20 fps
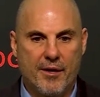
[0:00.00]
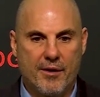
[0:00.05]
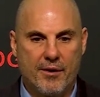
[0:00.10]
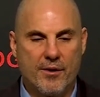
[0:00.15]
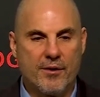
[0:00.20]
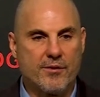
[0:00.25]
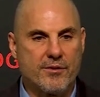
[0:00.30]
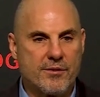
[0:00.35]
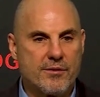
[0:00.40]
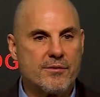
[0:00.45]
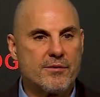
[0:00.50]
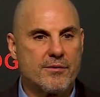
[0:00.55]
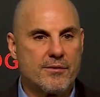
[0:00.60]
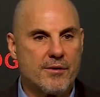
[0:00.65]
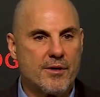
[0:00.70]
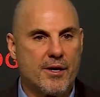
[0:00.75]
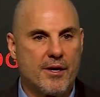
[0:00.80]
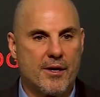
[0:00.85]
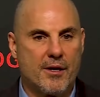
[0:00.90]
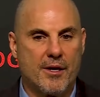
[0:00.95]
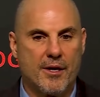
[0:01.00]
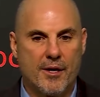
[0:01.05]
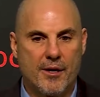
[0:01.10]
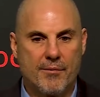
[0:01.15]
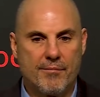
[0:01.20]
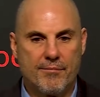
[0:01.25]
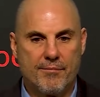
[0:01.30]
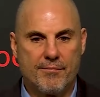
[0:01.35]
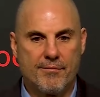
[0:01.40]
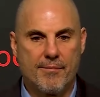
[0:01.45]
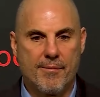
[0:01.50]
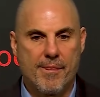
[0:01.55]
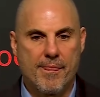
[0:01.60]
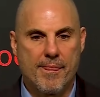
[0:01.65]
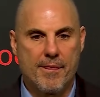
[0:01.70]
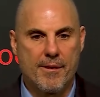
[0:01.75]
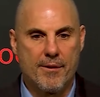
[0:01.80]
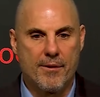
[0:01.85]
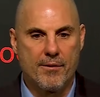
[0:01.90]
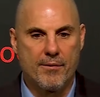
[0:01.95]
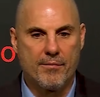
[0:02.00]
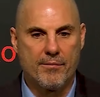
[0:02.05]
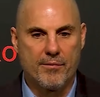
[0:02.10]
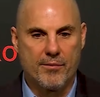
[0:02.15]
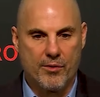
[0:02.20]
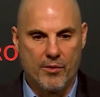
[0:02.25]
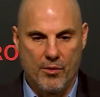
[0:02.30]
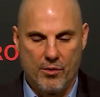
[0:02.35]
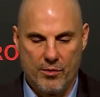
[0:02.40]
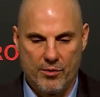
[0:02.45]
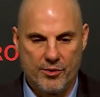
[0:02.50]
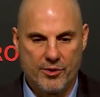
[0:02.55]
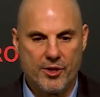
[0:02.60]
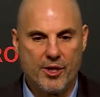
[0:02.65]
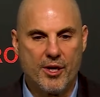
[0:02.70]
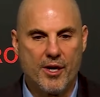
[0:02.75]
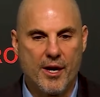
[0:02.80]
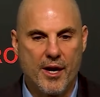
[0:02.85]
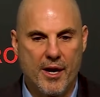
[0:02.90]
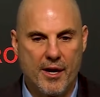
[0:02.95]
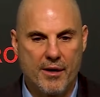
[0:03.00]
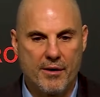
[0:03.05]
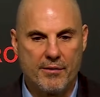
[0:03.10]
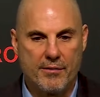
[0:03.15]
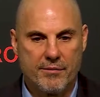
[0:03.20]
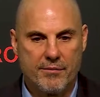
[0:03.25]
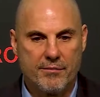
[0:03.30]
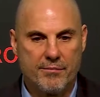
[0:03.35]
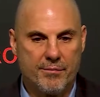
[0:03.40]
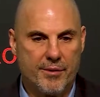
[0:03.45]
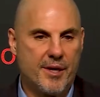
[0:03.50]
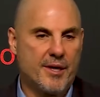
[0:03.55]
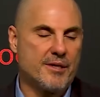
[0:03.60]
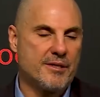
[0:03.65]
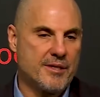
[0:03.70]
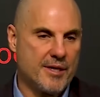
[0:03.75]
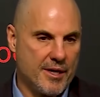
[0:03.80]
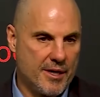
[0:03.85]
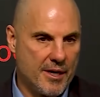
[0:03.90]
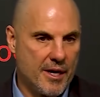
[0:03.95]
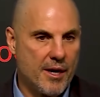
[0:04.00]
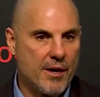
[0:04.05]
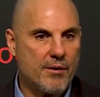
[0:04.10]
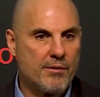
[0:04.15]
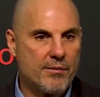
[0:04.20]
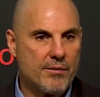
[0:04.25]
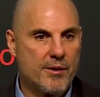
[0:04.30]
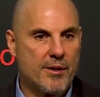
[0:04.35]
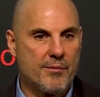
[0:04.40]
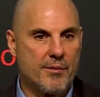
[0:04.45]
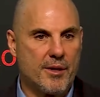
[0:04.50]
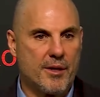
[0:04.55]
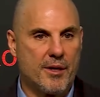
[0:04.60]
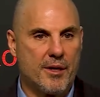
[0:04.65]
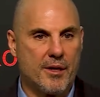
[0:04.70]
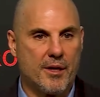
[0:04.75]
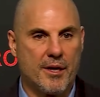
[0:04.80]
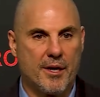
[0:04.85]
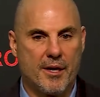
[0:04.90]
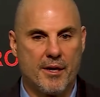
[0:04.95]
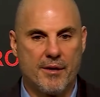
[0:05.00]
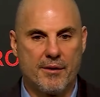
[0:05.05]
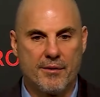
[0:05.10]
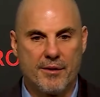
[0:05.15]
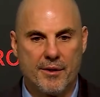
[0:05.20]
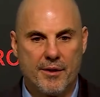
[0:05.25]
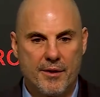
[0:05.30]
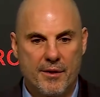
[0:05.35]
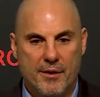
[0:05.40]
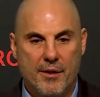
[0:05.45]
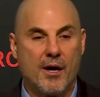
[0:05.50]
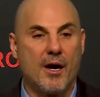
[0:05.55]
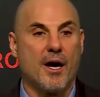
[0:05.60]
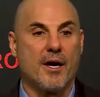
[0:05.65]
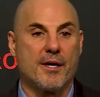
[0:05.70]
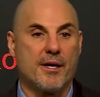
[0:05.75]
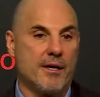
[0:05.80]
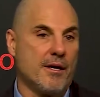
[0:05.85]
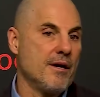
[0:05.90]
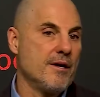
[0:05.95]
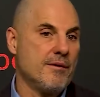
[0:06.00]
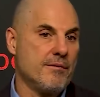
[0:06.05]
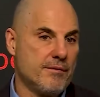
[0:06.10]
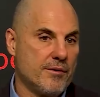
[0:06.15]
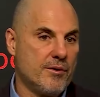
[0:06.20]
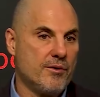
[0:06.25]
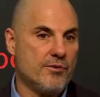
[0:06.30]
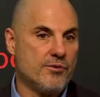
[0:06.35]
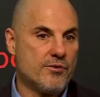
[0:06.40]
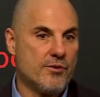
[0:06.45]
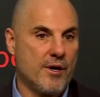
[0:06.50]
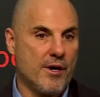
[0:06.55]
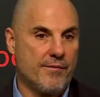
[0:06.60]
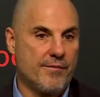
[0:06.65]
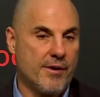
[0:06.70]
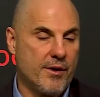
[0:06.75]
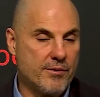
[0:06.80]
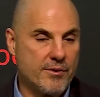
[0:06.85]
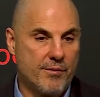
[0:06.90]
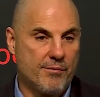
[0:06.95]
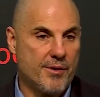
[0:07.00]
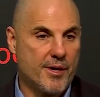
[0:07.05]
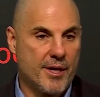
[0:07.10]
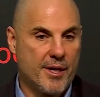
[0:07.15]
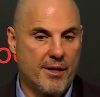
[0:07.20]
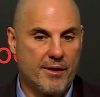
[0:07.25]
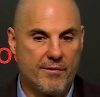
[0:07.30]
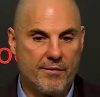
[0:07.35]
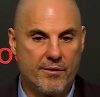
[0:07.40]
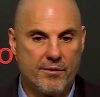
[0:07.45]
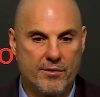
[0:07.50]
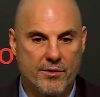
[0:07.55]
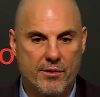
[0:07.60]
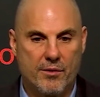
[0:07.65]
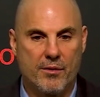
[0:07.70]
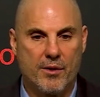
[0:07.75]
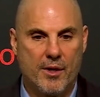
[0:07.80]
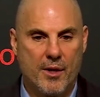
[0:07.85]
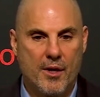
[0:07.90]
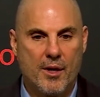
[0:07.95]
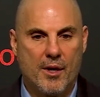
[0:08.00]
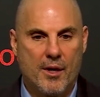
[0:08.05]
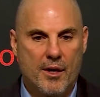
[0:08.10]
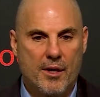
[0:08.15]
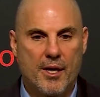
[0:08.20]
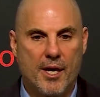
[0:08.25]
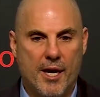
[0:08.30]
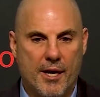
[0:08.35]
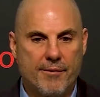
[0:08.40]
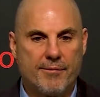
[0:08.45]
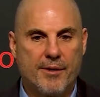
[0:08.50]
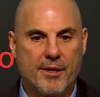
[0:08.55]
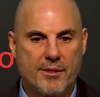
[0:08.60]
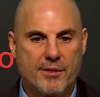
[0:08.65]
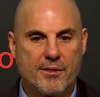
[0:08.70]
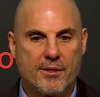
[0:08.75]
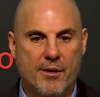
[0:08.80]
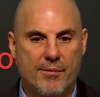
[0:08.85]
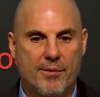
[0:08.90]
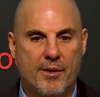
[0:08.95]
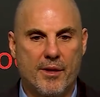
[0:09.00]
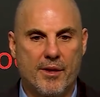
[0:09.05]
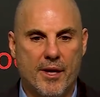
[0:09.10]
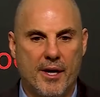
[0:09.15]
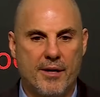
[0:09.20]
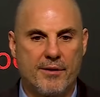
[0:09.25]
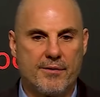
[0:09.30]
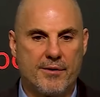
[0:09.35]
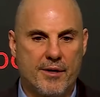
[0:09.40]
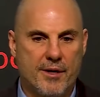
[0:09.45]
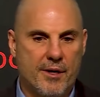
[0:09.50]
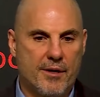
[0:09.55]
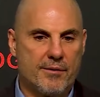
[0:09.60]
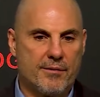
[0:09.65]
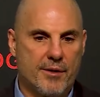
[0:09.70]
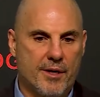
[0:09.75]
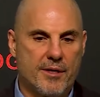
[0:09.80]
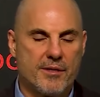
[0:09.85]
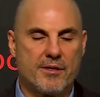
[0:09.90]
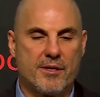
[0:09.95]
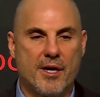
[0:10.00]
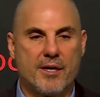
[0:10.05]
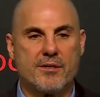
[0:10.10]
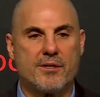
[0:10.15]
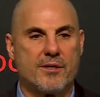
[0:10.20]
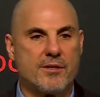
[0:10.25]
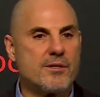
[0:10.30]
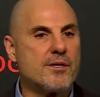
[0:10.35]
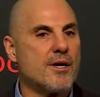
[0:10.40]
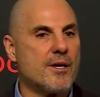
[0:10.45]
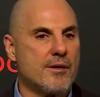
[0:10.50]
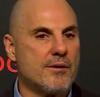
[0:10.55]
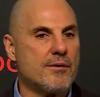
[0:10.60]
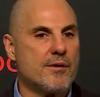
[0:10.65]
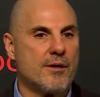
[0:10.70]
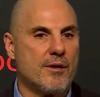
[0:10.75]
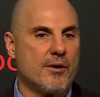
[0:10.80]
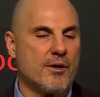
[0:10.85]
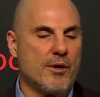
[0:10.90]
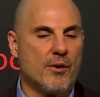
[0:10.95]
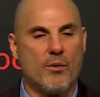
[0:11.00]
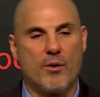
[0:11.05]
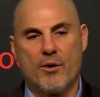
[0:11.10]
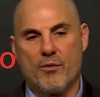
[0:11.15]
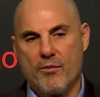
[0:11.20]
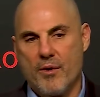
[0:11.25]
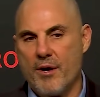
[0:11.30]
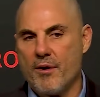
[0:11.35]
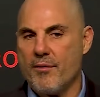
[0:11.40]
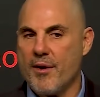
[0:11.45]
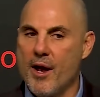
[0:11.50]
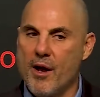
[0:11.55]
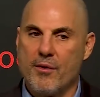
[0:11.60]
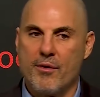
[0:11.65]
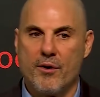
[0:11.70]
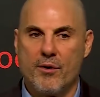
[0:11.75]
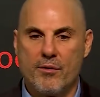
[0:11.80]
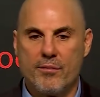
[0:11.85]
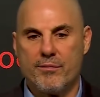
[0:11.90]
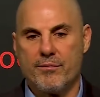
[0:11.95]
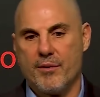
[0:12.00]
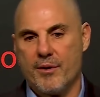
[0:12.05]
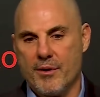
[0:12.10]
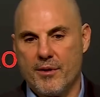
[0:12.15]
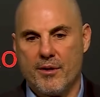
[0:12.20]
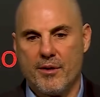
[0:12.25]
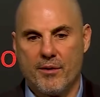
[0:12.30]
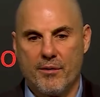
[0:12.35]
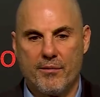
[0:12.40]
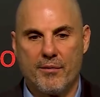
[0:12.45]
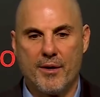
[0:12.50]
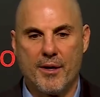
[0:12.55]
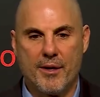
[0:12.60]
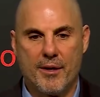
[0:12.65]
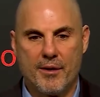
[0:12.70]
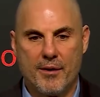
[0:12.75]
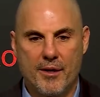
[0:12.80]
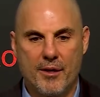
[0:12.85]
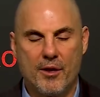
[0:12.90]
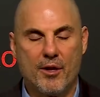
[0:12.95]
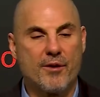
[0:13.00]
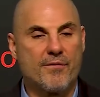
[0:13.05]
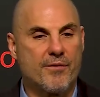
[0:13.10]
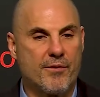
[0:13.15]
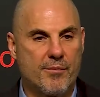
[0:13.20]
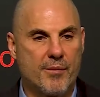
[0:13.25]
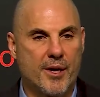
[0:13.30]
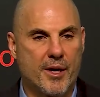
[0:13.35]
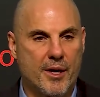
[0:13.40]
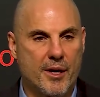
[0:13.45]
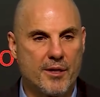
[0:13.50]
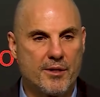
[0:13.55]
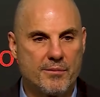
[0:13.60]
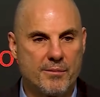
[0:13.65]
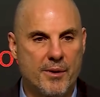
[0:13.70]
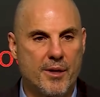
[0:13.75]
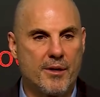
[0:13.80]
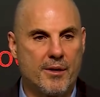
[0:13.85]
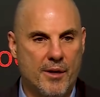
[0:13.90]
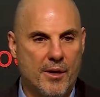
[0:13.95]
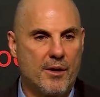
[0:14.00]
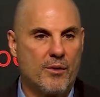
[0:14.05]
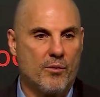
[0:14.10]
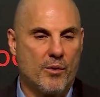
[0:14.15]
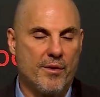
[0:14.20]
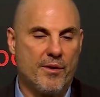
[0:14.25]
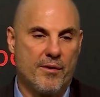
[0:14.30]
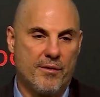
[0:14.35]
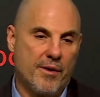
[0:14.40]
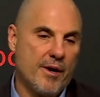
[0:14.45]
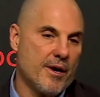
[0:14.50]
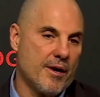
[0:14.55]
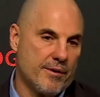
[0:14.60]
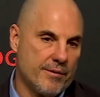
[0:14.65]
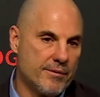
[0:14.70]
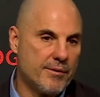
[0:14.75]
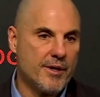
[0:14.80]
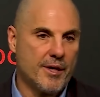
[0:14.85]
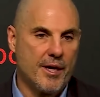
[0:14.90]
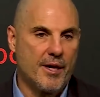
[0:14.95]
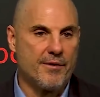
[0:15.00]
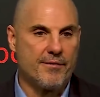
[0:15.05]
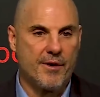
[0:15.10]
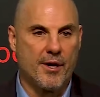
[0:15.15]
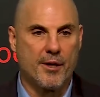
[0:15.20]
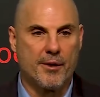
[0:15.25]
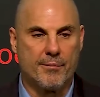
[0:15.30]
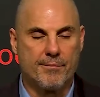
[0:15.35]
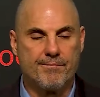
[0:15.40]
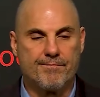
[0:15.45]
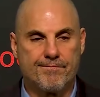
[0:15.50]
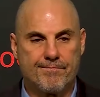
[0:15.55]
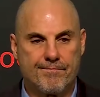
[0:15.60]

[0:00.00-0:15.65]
hurts. And, Kohler's good at it. Big Z now. I mean, he laid it hoggy on Kucherov. That was a big hit, too. So, yeah, it's something that it's nice to see. You don't want to run around, though, and look for big hits. But when they're there, you got to take